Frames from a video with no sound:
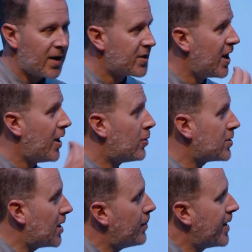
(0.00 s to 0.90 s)
Tell
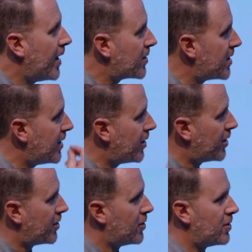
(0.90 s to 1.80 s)
somebody else that you're
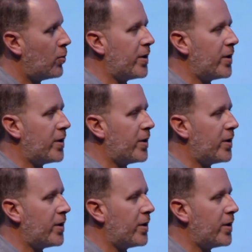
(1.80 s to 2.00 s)
going to do them.